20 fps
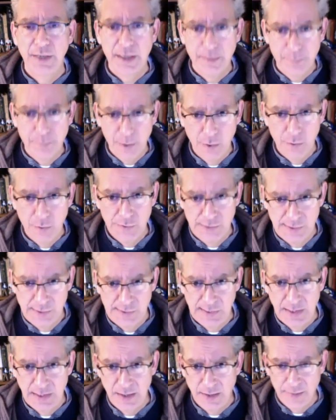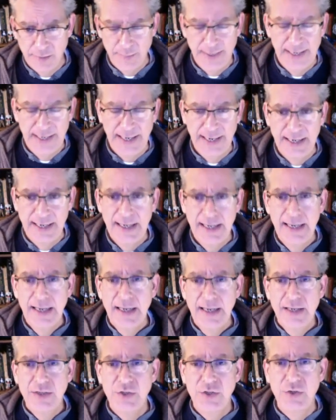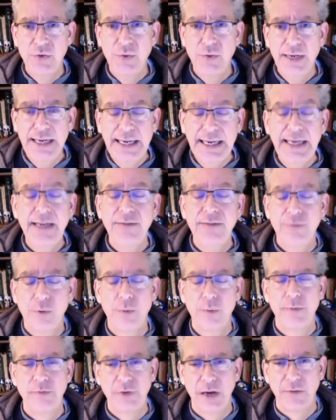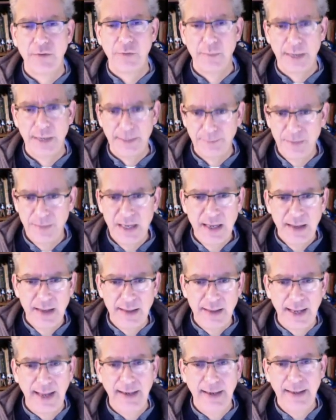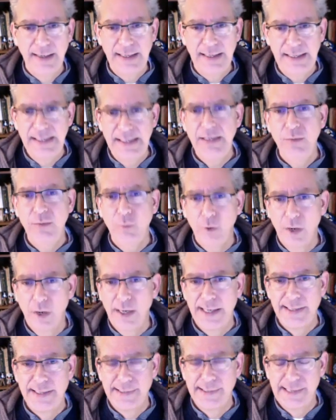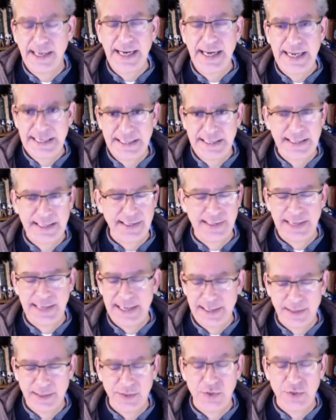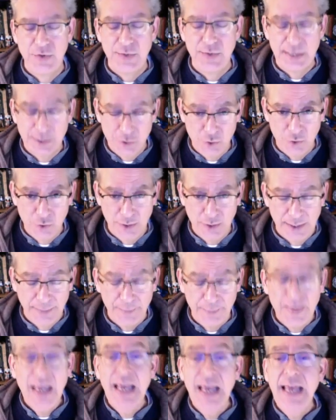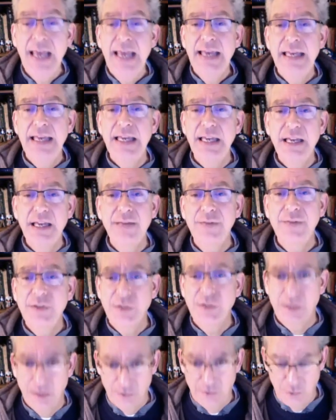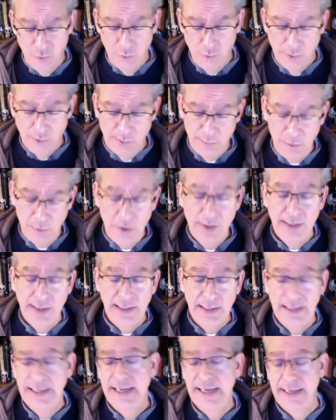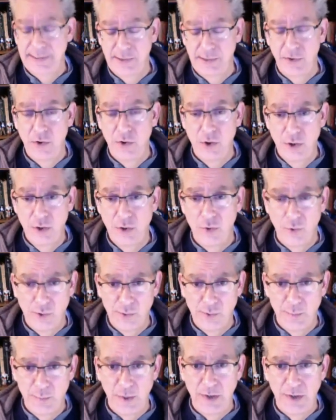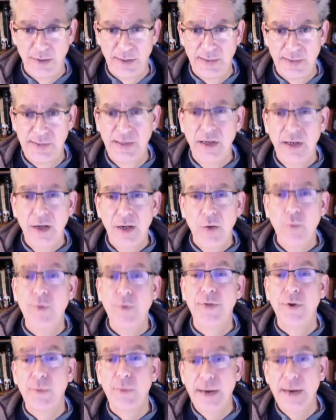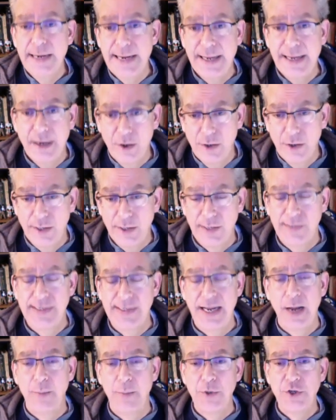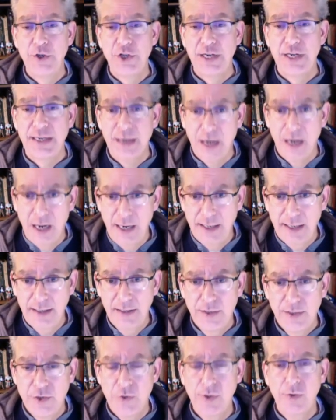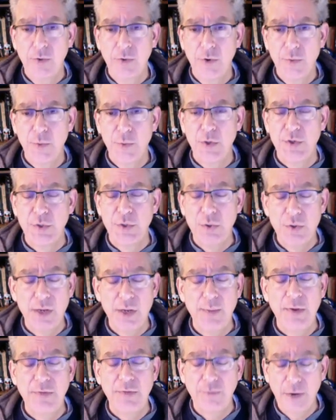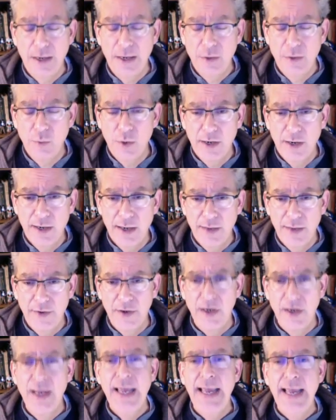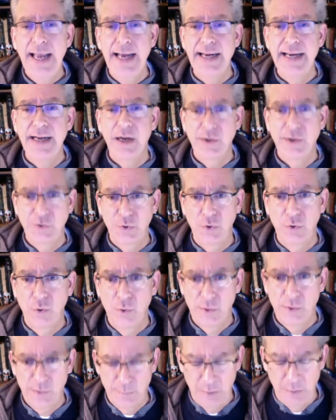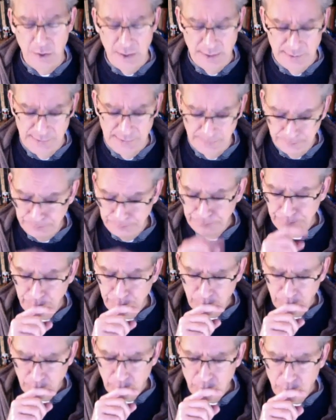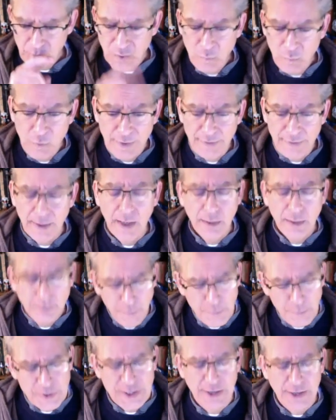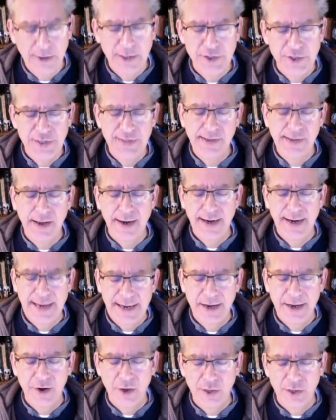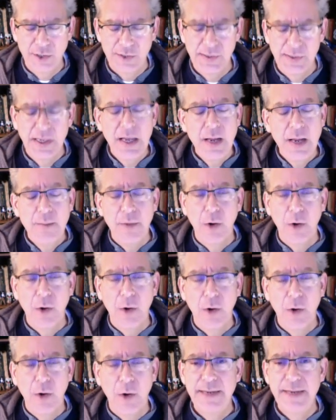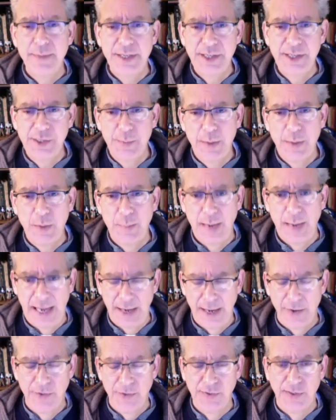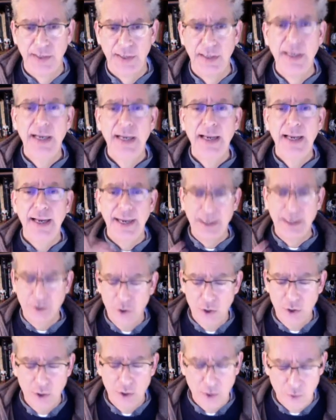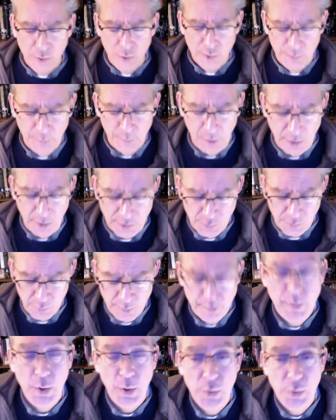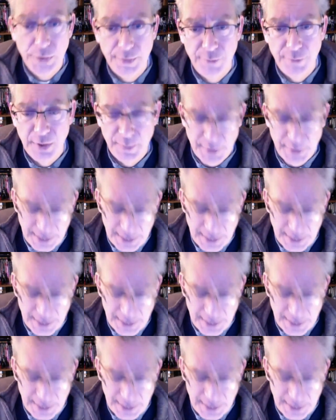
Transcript: opposed as a young man to any form of government, that he was an anti statist to the extreme. He even starts corresponding, and he has a long correspondence with the great anarchist Albert Jay Nock during World War II. They befriend one another, and he also corresponds with a libertarian, she's not an anarchist, but a woman named Isabel Paterson. And Kirk corresponds with both of them, and they